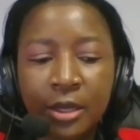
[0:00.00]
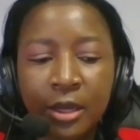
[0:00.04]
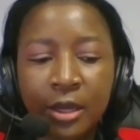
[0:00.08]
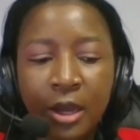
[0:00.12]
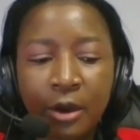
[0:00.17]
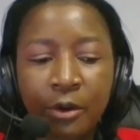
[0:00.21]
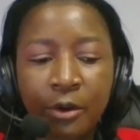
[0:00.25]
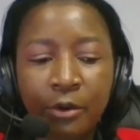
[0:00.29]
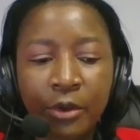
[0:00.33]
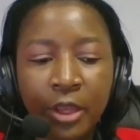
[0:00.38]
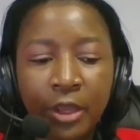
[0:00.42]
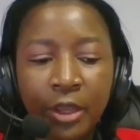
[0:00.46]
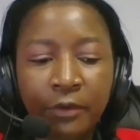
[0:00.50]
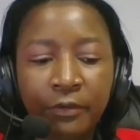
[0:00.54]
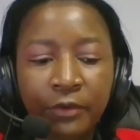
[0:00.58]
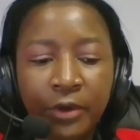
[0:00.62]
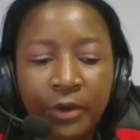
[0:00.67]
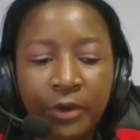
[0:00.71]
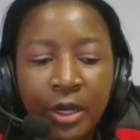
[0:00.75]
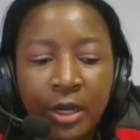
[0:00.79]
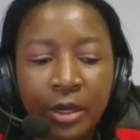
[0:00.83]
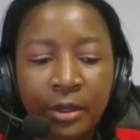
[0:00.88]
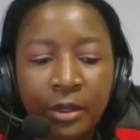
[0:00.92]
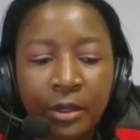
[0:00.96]

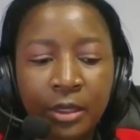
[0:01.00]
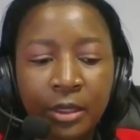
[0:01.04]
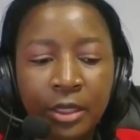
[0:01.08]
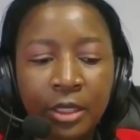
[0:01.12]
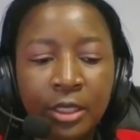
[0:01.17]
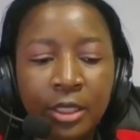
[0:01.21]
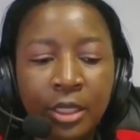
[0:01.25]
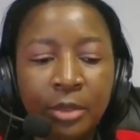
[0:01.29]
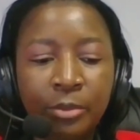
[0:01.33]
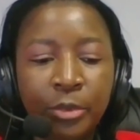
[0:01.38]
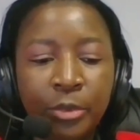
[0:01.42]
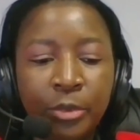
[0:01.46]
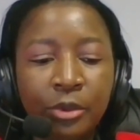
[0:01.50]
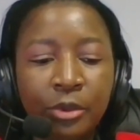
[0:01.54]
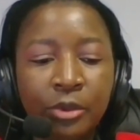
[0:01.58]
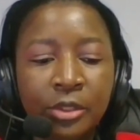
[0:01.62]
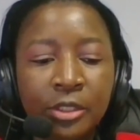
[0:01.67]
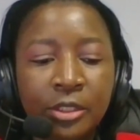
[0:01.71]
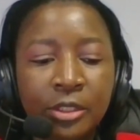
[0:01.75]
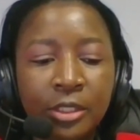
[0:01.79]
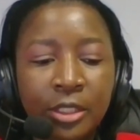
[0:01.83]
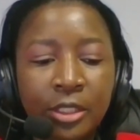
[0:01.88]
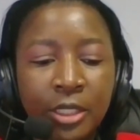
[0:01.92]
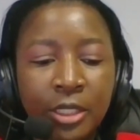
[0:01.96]
However, it can be
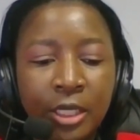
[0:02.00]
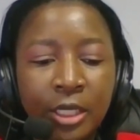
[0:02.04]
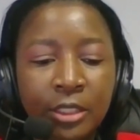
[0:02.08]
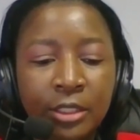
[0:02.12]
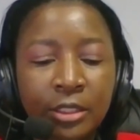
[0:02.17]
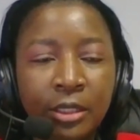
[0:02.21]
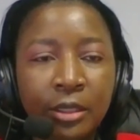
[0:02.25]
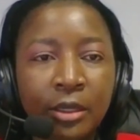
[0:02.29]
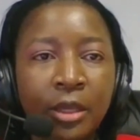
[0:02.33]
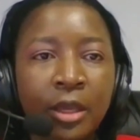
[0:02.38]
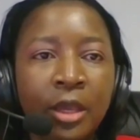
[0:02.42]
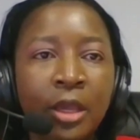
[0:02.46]
considered